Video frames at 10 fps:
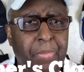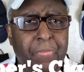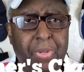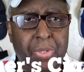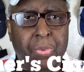been
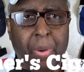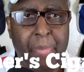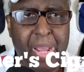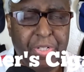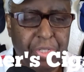finished with a
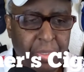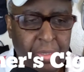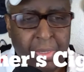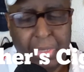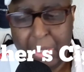match
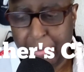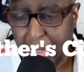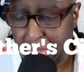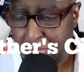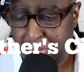in my
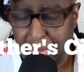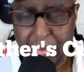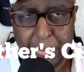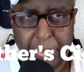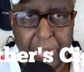other
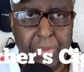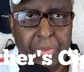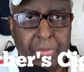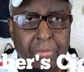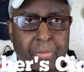videos
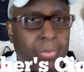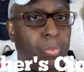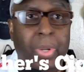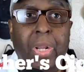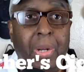because I
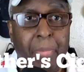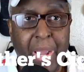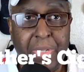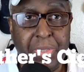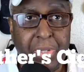ran out of
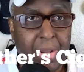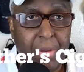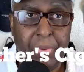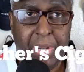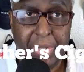matches and
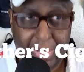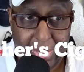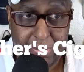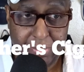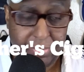kept forgetting to get
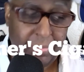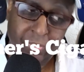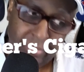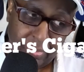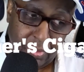them.
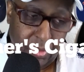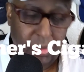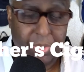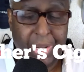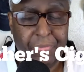
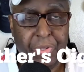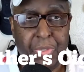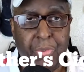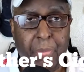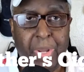So I can't
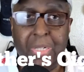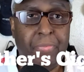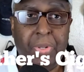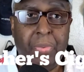finish with a match if you